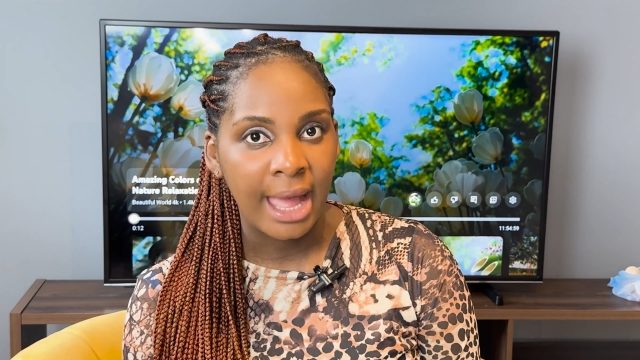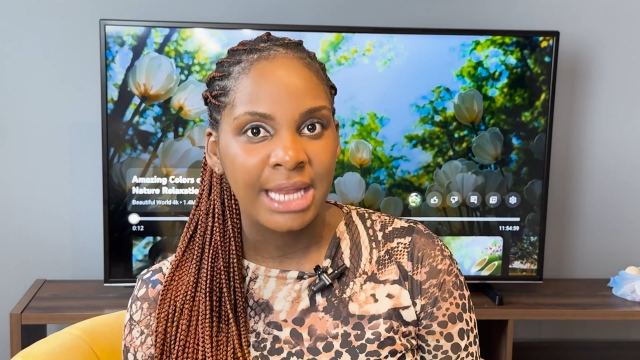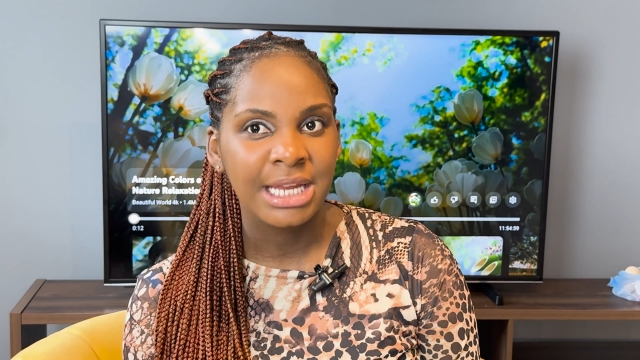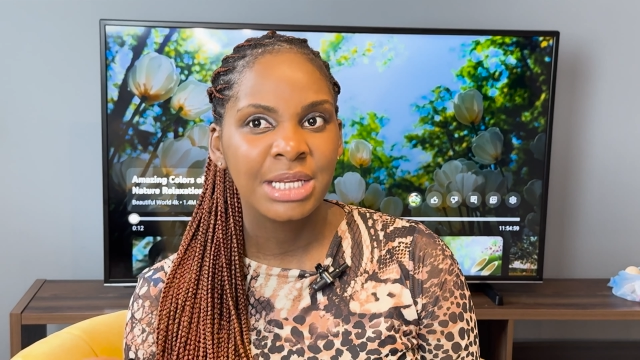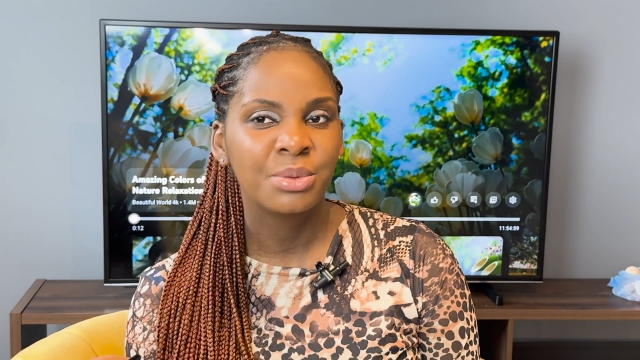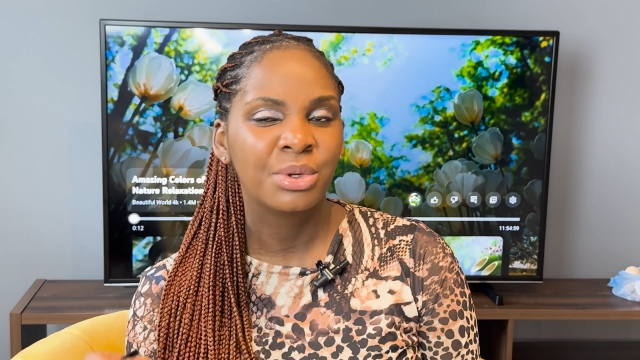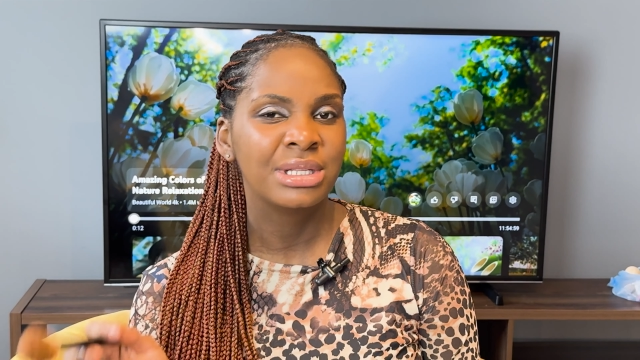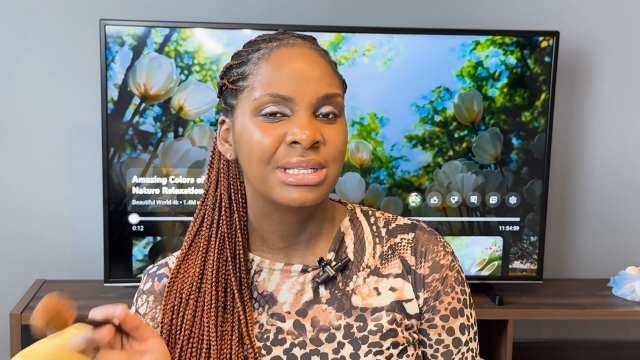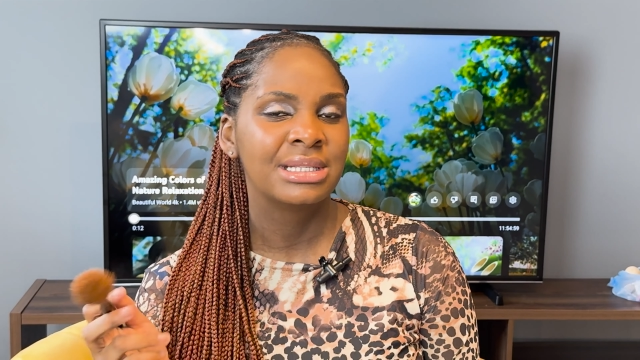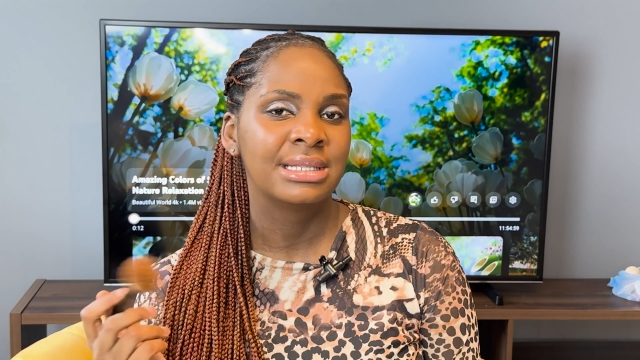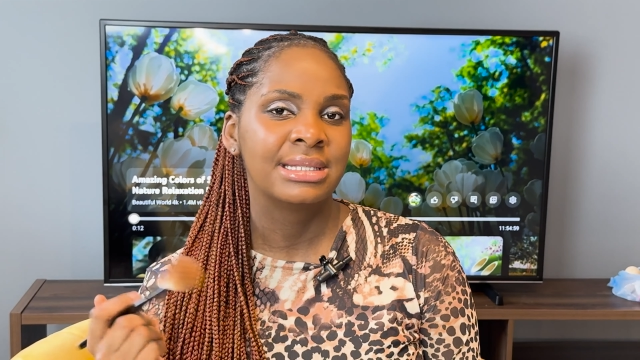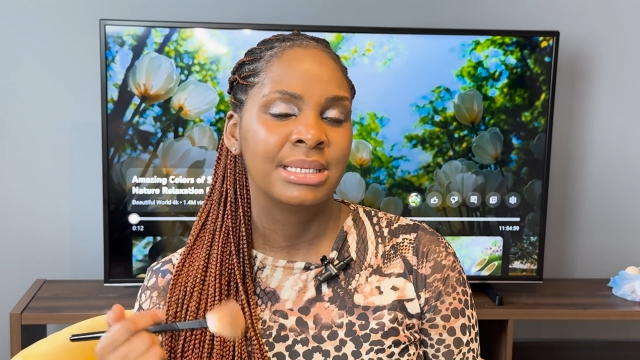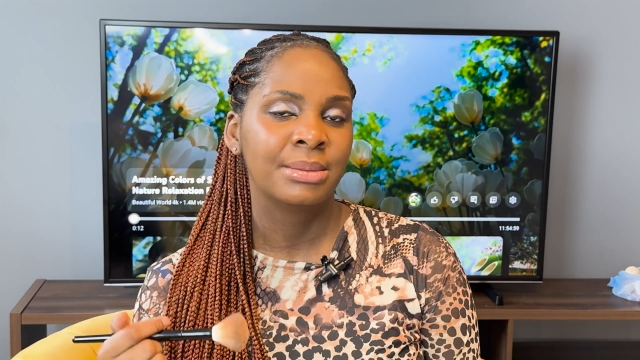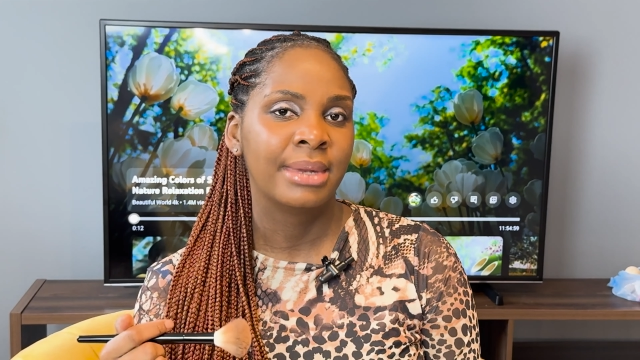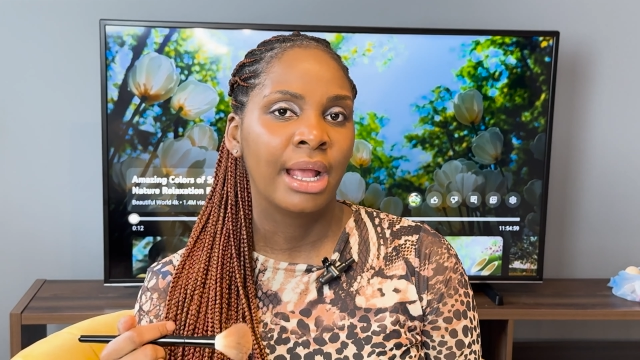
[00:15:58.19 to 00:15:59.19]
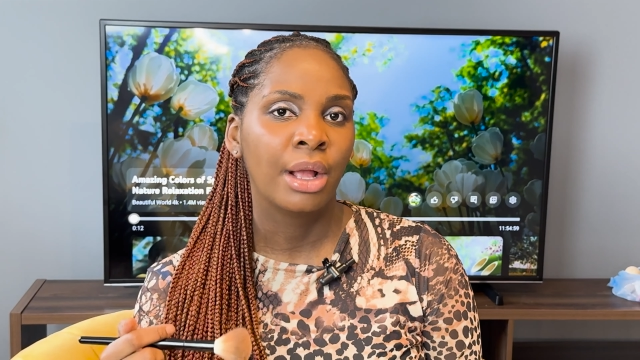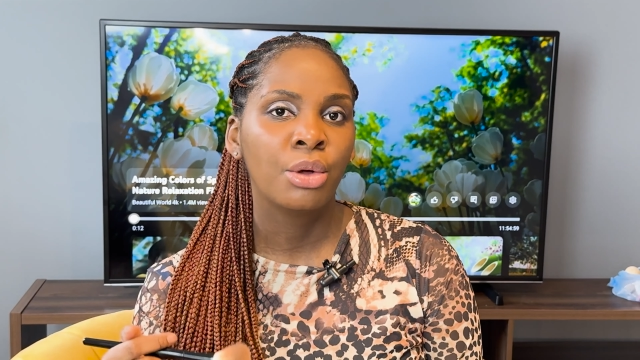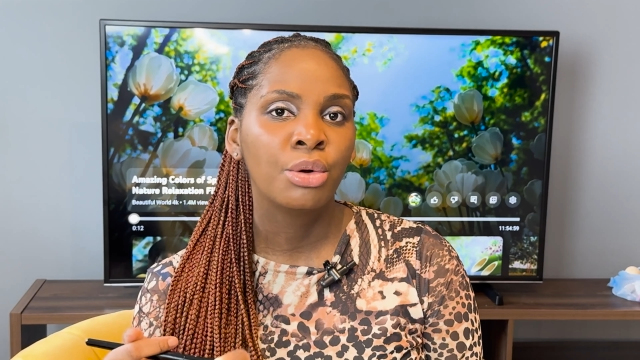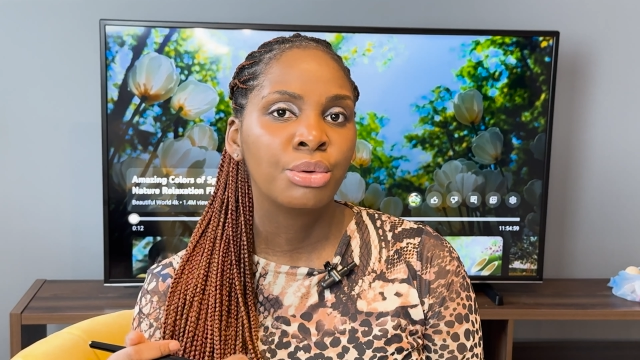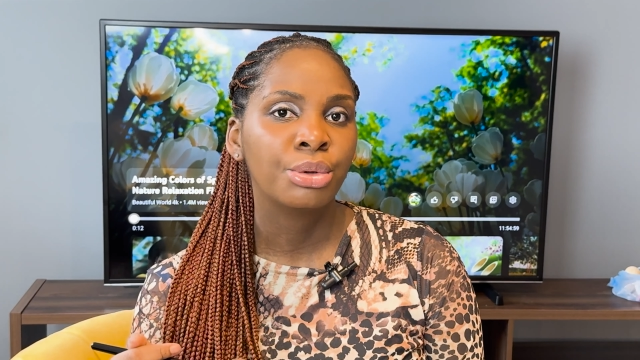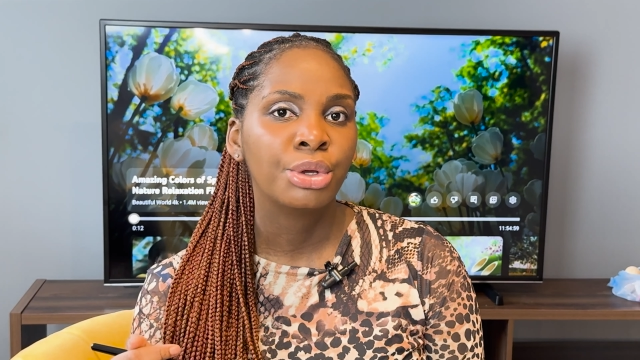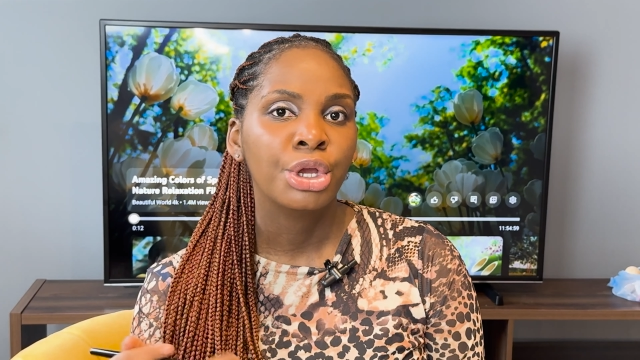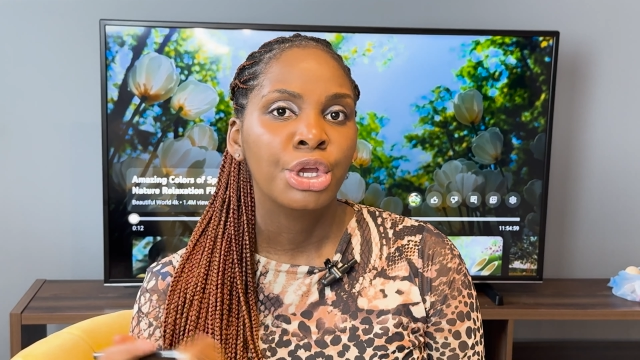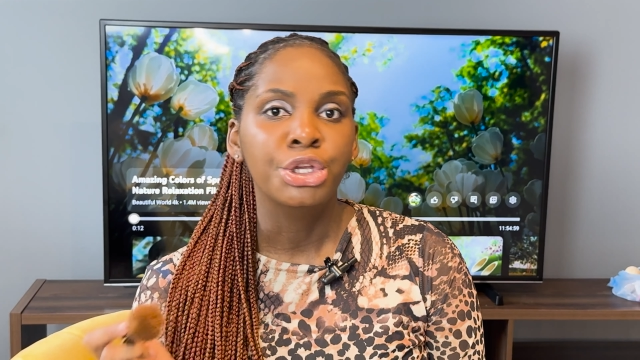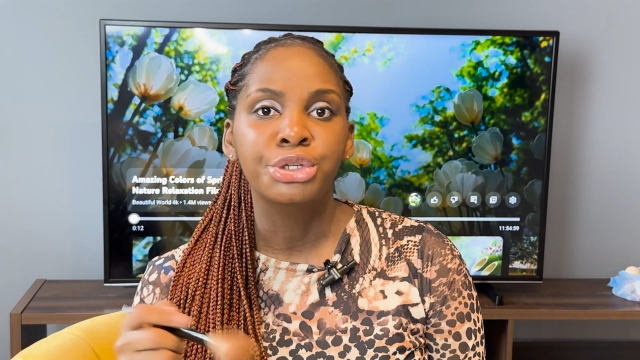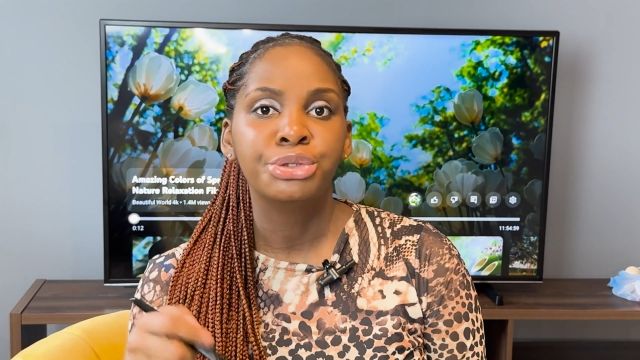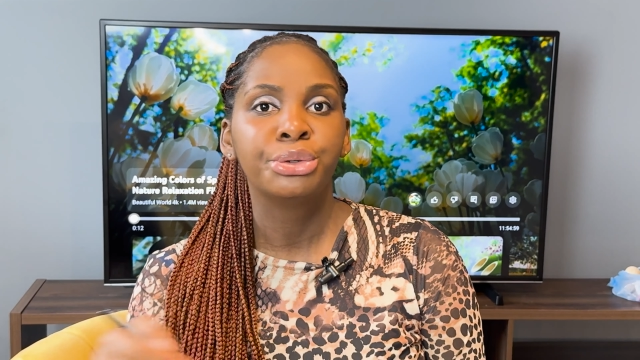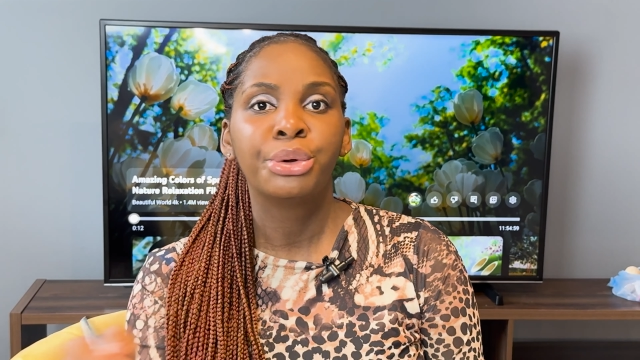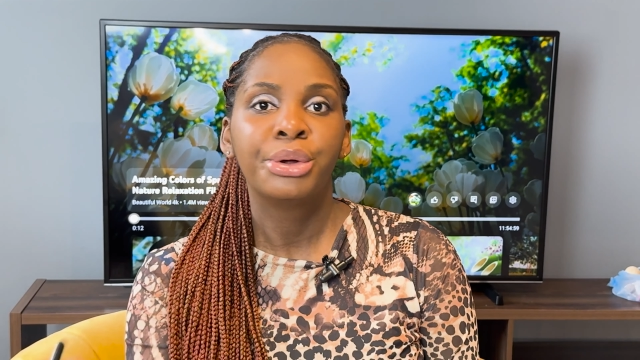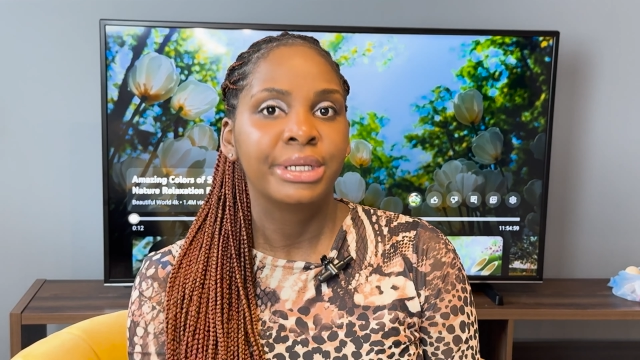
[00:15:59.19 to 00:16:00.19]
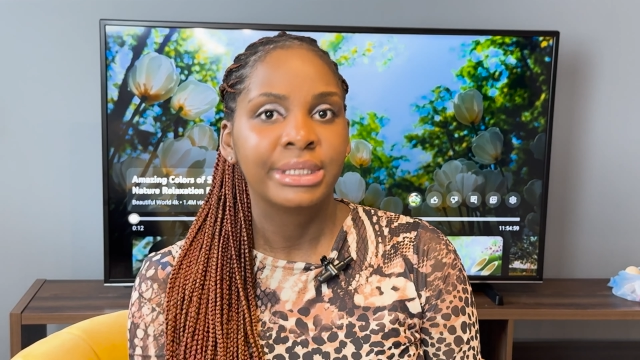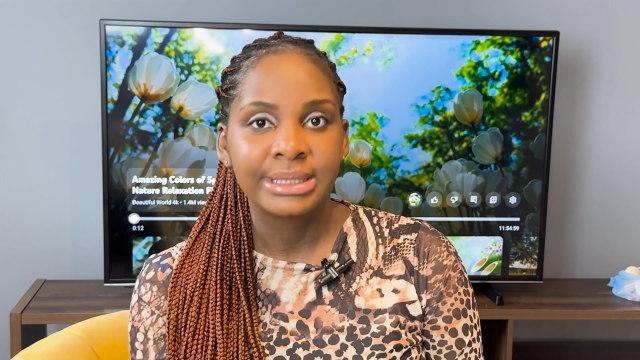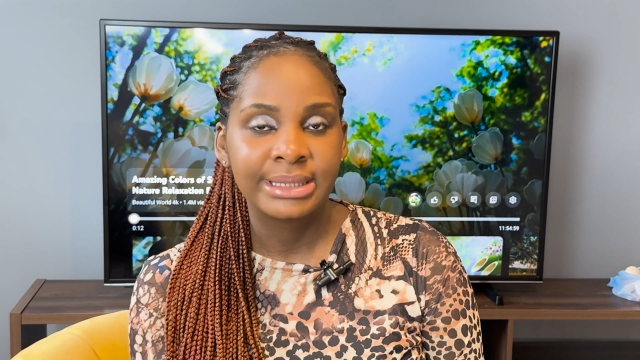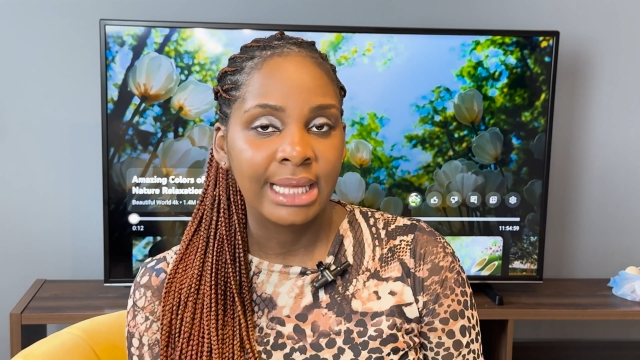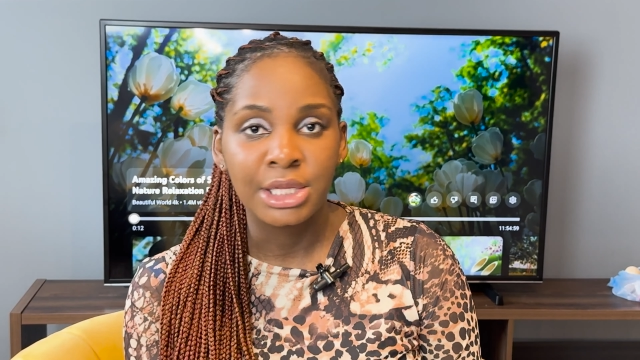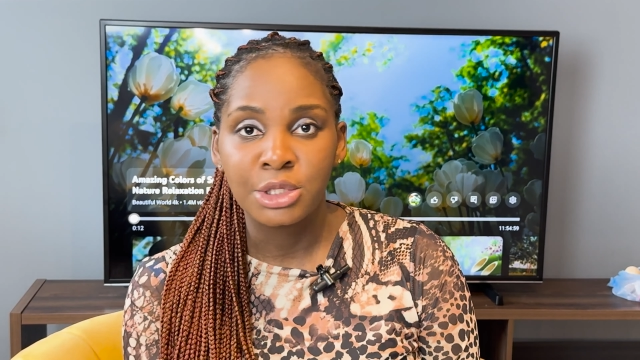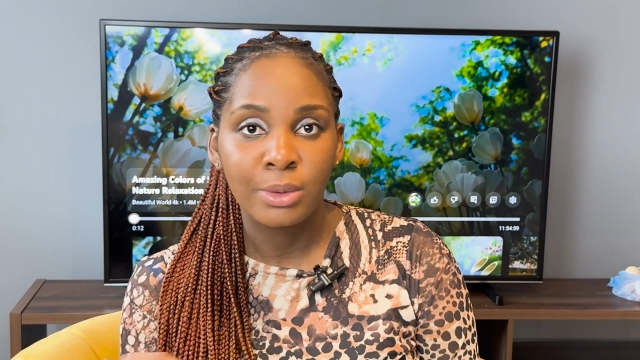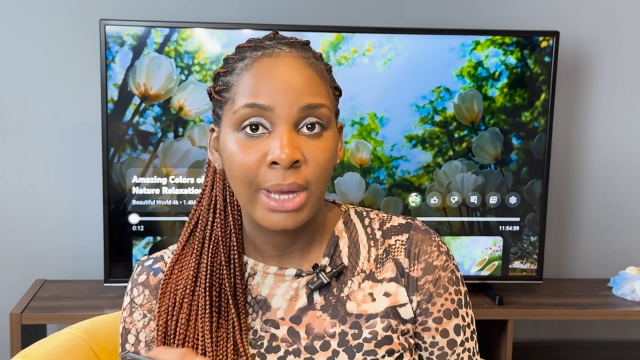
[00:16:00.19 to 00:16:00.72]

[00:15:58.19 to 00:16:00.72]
i didn't want it to seem like oh you don't understand